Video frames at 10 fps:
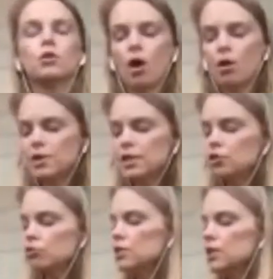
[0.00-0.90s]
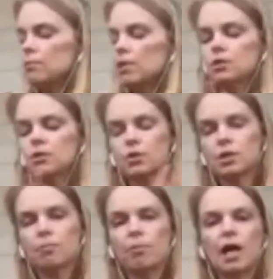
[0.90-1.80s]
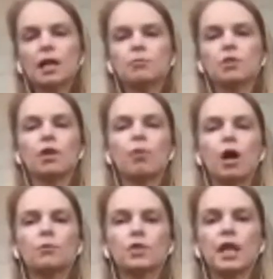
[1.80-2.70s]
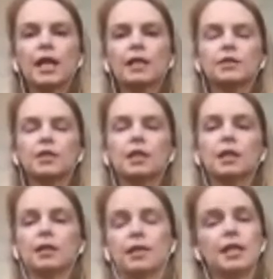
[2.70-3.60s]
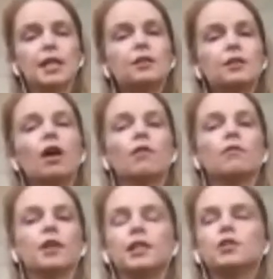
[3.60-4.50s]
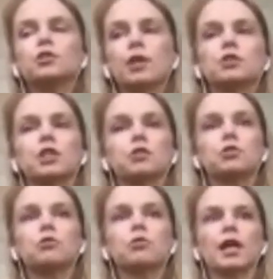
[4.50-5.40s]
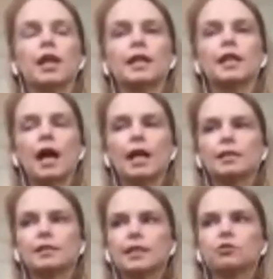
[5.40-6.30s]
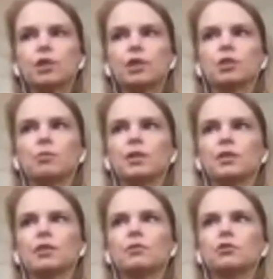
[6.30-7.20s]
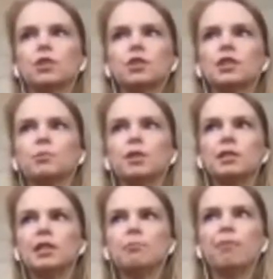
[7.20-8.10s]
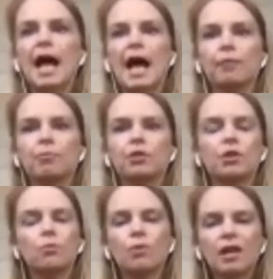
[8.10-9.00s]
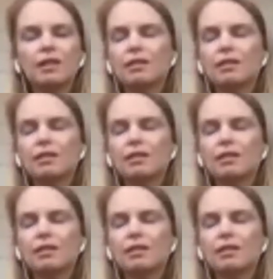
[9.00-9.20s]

So all these intrinsic muscles in the bottoms of our palms and hands, they need love, they need stretching too. And I say stretching because I know stretching has been deemed bad, but you know what?